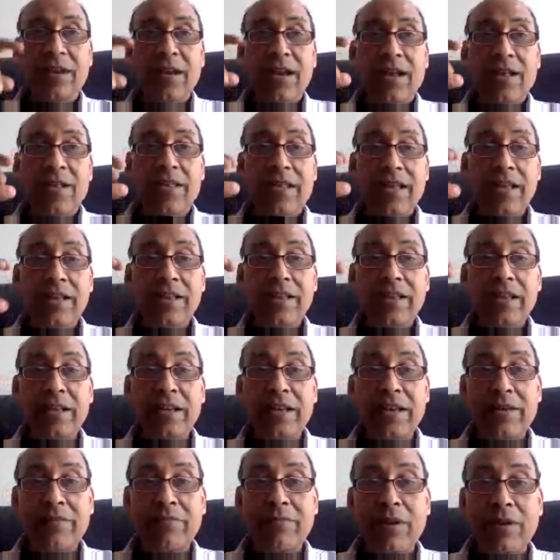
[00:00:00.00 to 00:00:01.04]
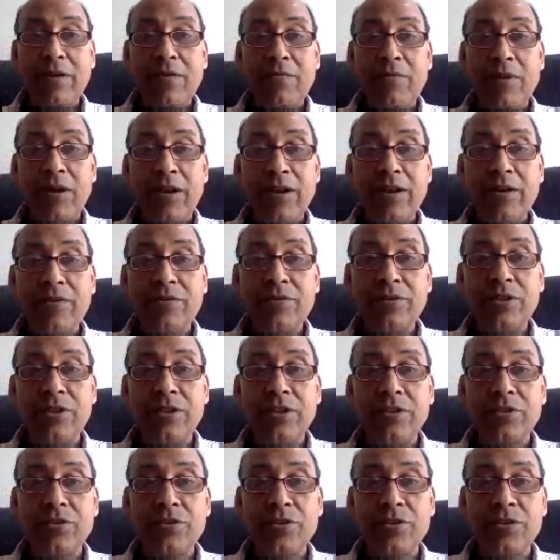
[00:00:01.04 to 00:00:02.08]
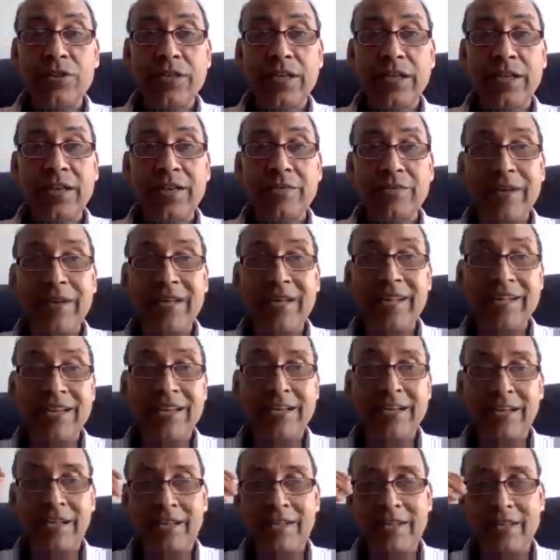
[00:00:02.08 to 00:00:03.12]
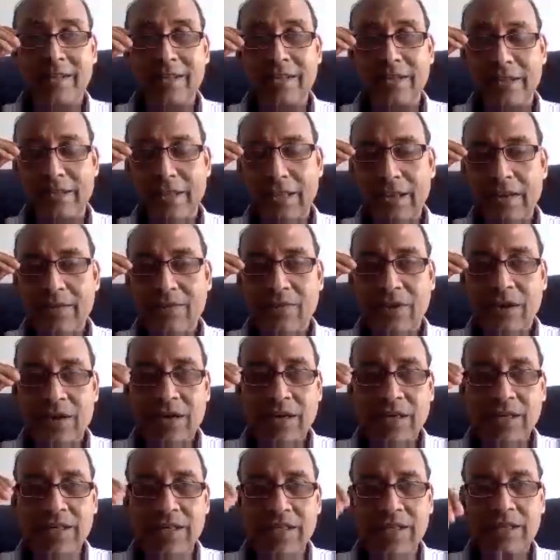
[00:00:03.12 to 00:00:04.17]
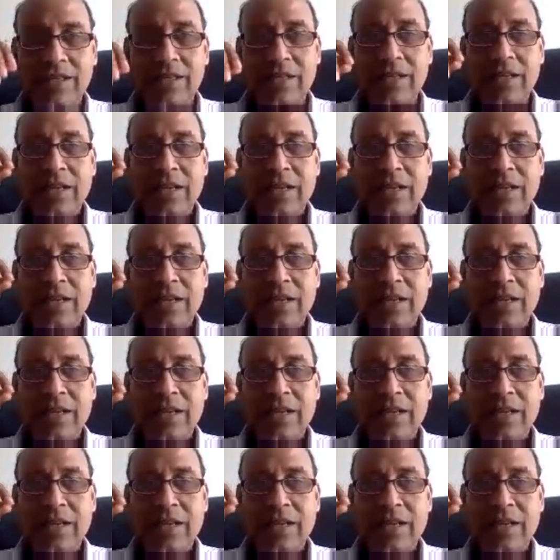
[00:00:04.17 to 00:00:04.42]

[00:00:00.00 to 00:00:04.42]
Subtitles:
then the number of molecules dissociating may increase. Then water's